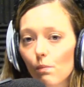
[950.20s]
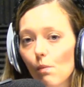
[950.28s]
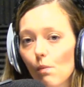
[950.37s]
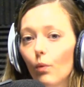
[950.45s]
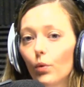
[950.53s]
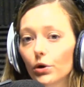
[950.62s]

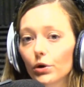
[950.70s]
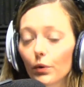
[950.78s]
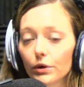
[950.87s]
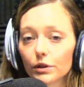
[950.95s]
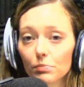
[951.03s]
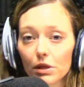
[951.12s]
we're
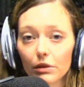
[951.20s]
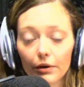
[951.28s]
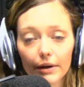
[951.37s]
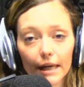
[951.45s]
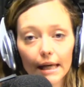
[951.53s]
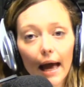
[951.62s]
going to be
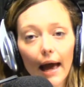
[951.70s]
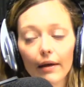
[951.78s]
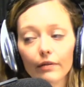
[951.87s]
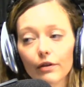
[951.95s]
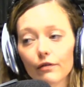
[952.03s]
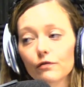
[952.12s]
looking at
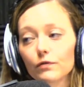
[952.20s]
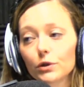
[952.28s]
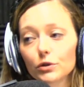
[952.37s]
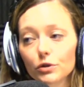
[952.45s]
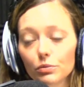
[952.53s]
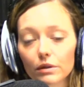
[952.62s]
the
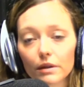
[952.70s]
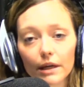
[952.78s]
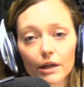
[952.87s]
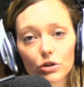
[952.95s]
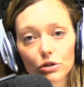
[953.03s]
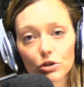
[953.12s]
first
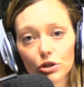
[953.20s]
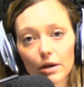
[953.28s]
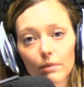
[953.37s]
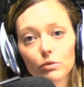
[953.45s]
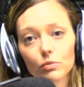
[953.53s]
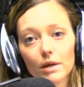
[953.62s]

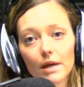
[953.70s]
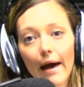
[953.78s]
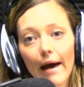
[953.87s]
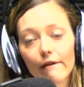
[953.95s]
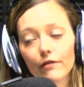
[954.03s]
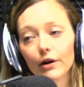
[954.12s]
relationships we
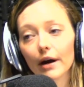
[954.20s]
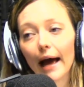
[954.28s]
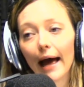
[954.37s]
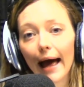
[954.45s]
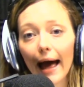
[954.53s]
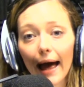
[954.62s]
ever
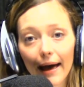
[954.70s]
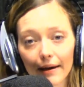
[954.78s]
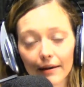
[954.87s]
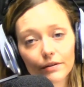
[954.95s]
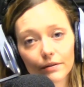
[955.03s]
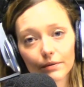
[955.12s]

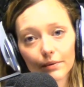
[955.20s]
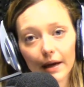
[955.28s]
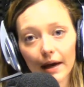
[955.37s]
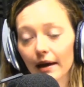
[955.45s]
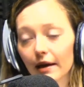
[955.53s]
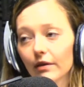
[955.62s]
had.
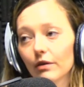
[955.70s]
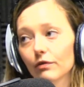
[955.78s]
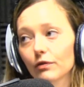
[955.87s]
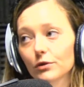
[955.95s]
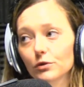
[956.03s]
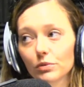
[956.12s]
Okay. The
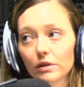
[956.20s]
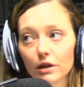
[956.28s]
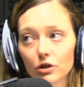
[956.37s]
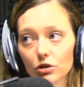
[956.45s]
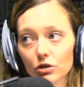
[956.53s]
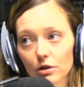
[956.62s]
first
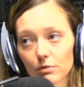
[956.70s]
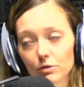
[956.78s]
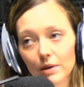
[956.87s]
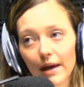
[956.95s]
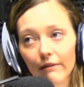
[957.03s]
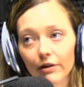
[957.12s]
relationships
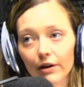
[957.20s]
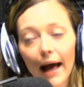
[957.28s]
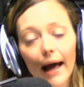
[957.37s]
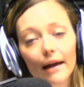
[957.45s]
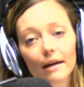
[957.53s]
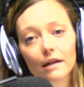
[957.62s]
we ever
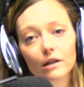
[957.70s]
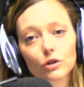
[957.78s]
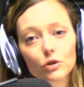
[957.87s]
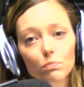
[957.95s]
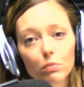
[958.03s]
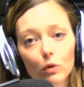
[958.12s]
had, and
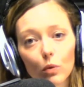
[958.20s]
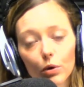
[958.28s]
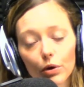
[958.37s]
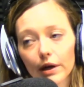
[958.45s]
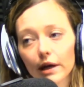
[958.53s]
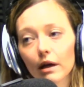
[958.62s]

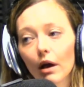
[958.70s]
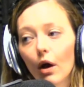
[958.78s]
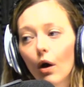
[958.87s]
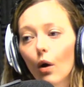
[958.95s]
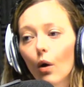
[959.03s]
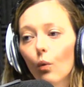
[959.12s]
exploring
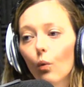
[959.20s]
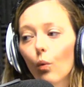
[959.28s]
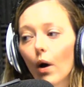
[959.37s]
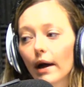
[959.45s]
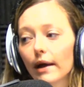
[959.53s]
what